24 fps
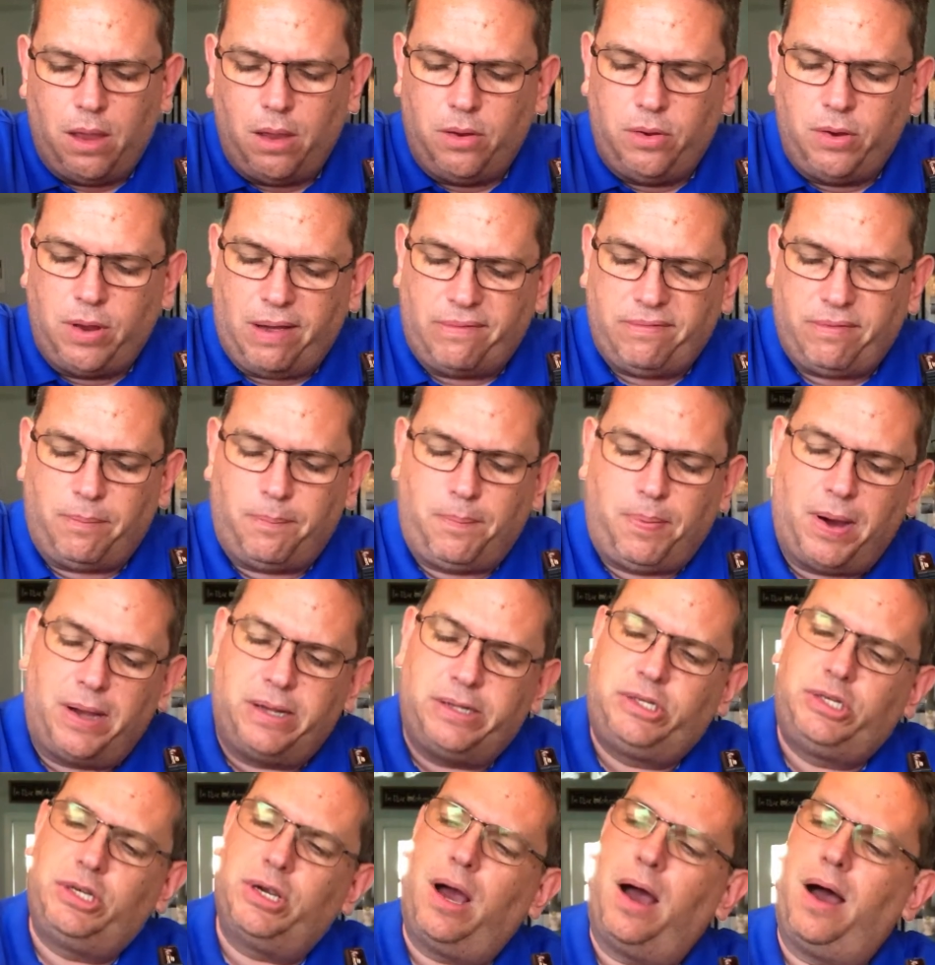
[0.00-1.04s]

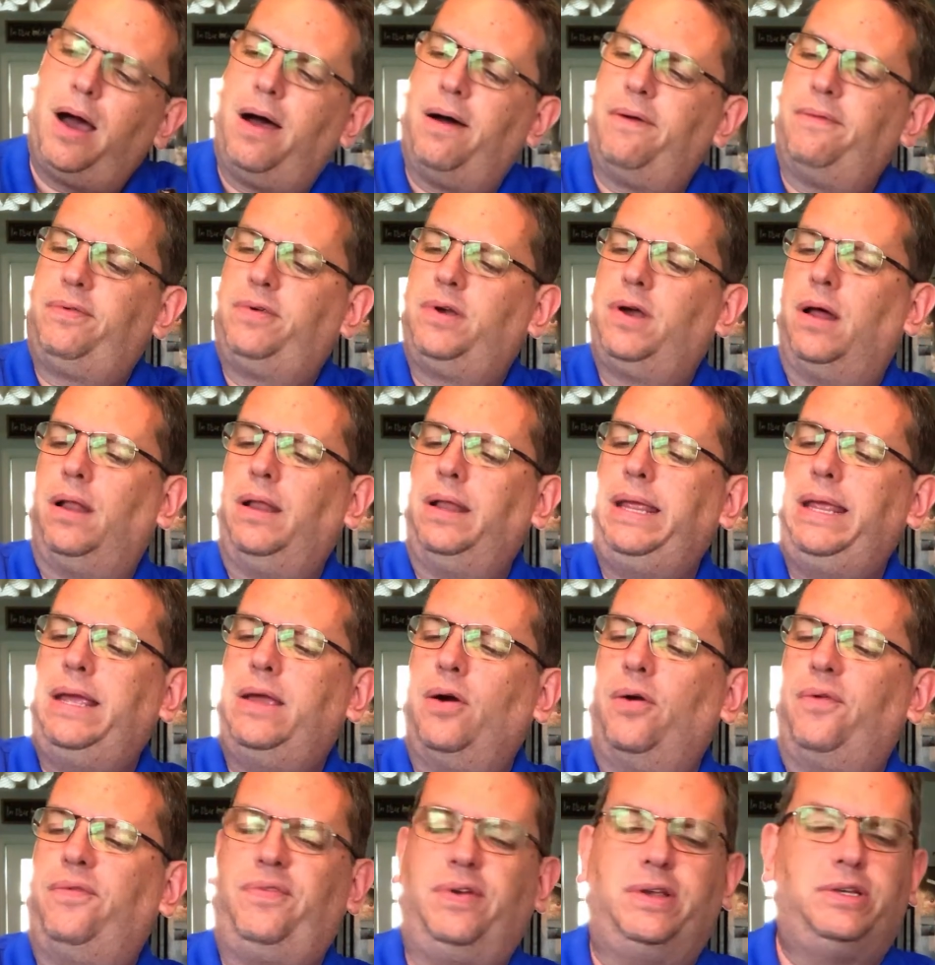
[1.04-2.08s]

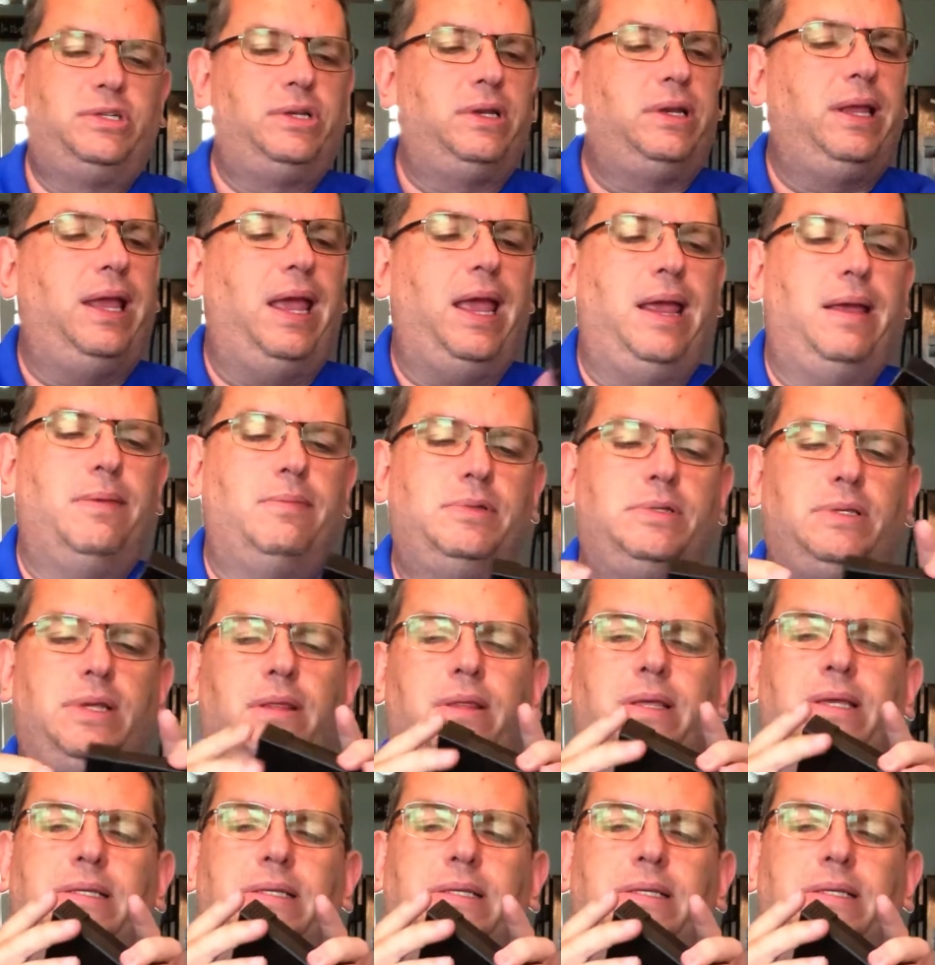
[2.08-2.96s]
ColecoVision games.